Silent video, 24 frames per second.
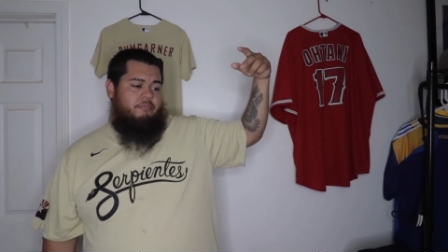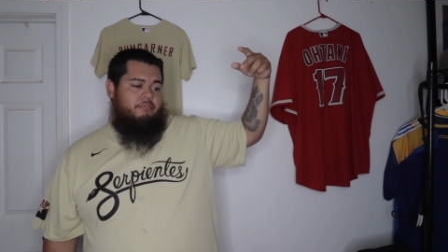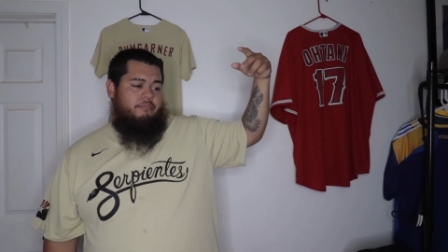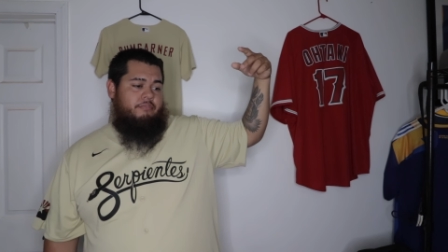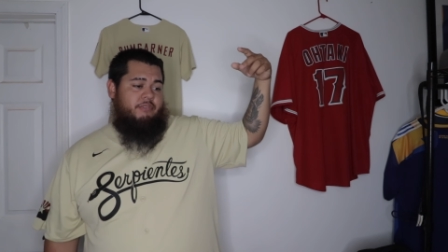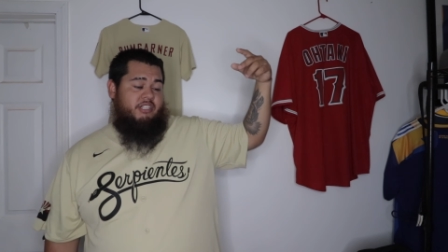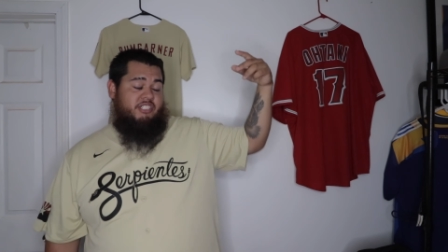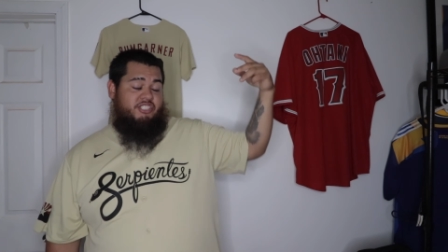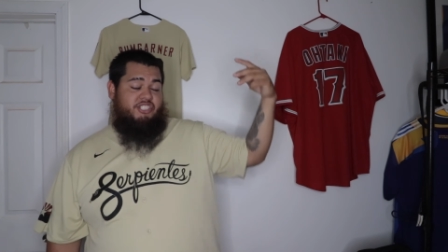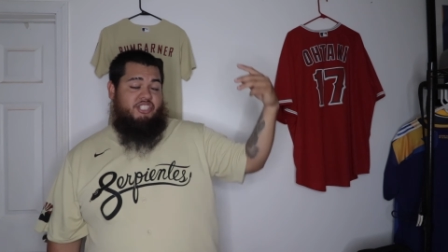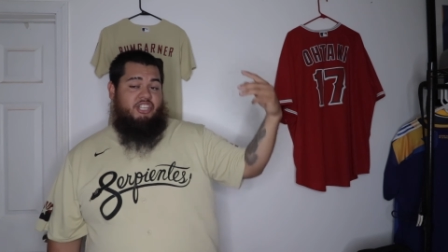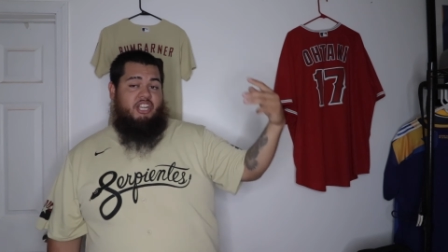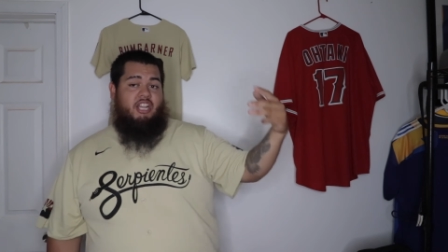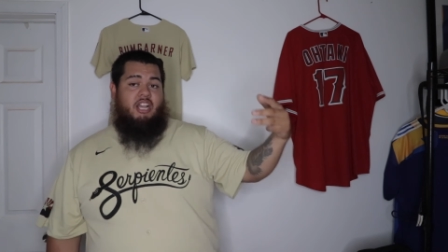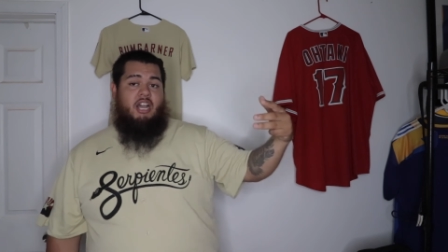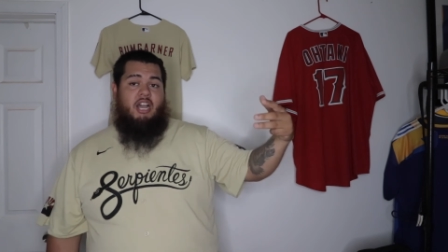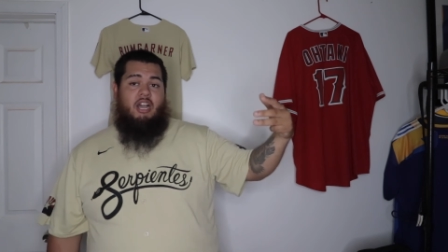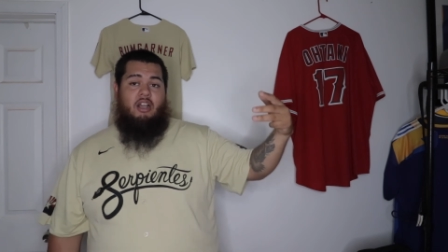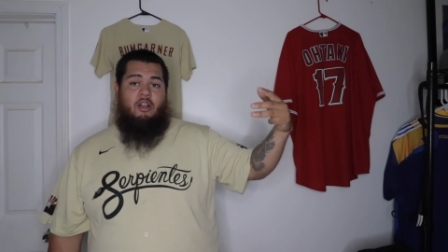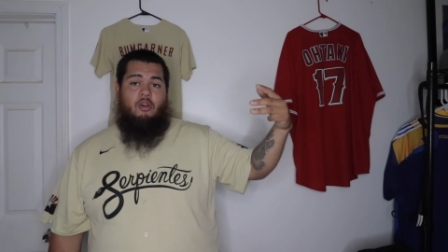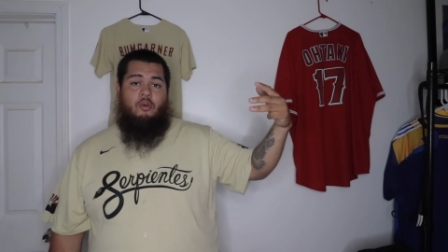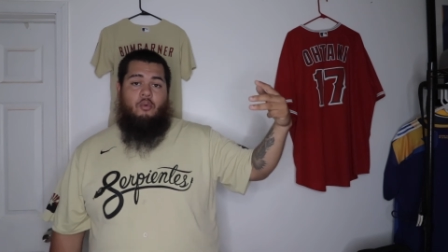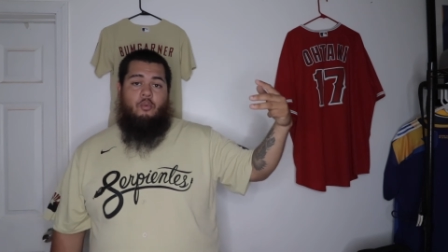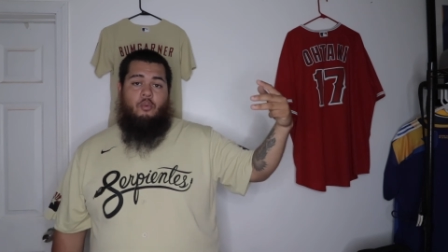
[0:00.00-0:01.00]
the
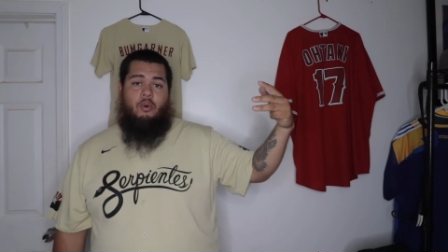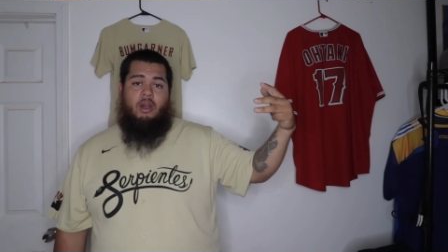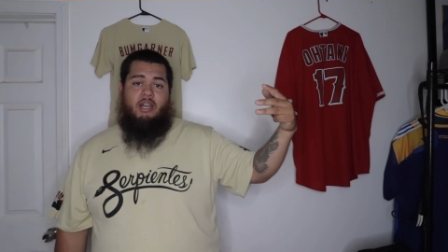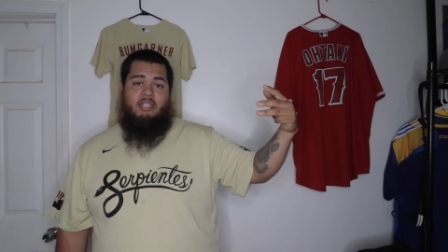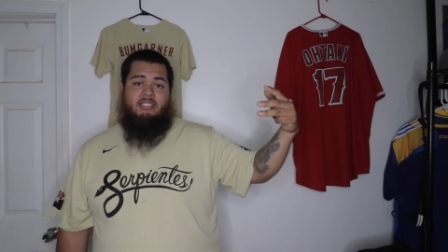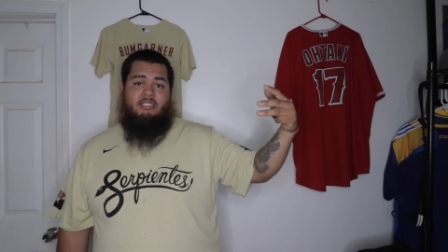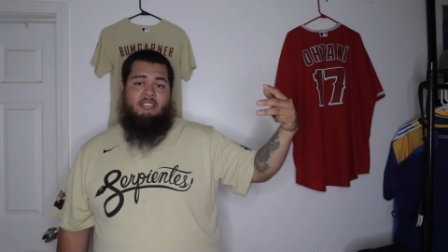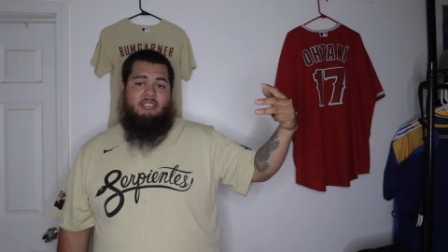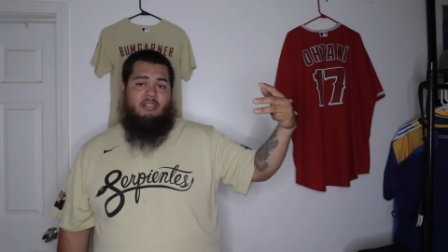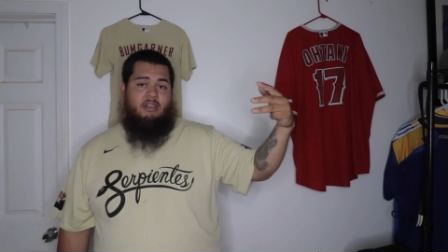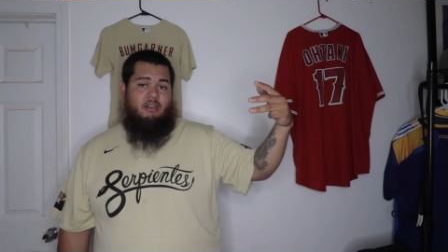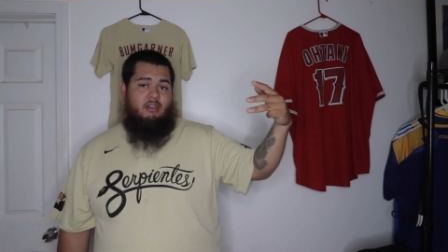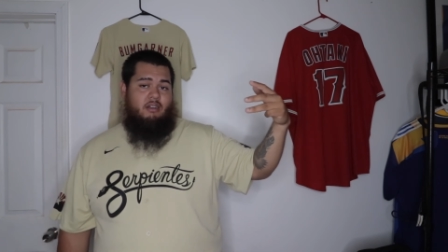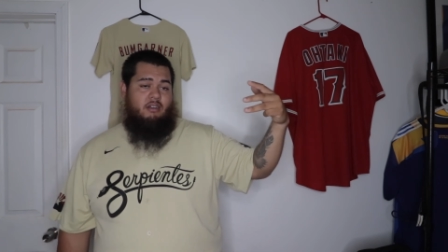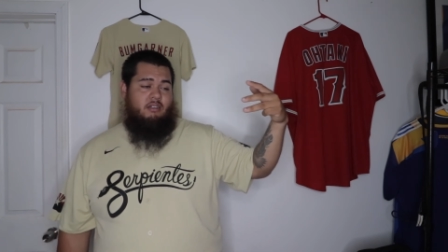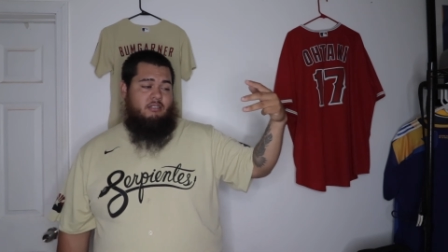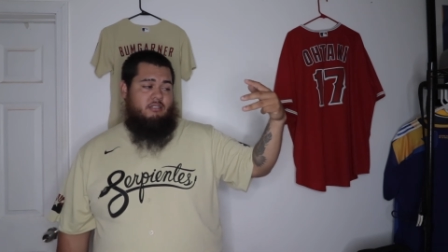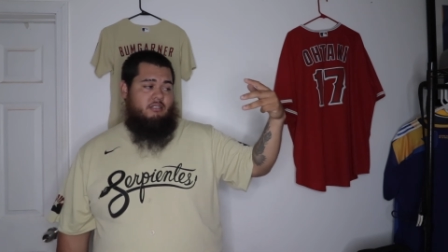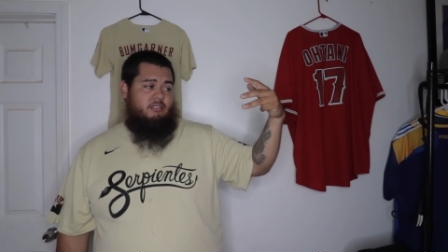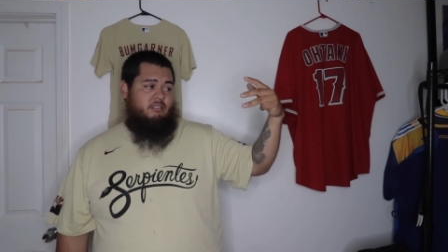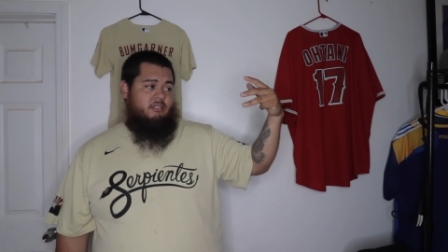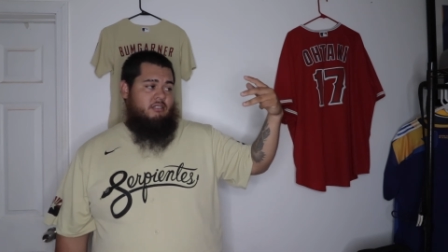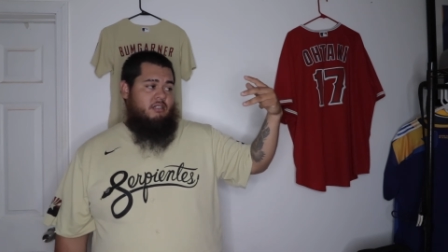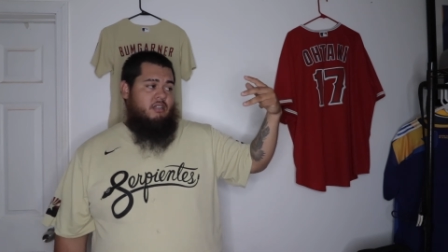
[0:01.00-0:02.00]
Chicago White
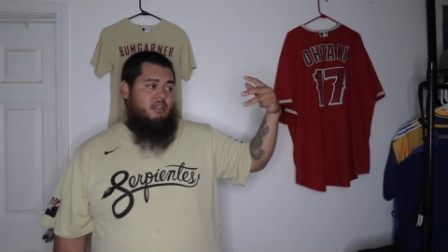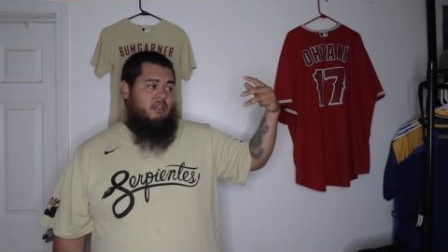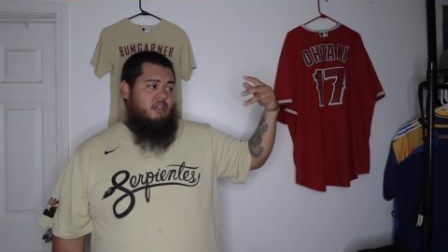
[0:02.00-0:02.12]
Sox,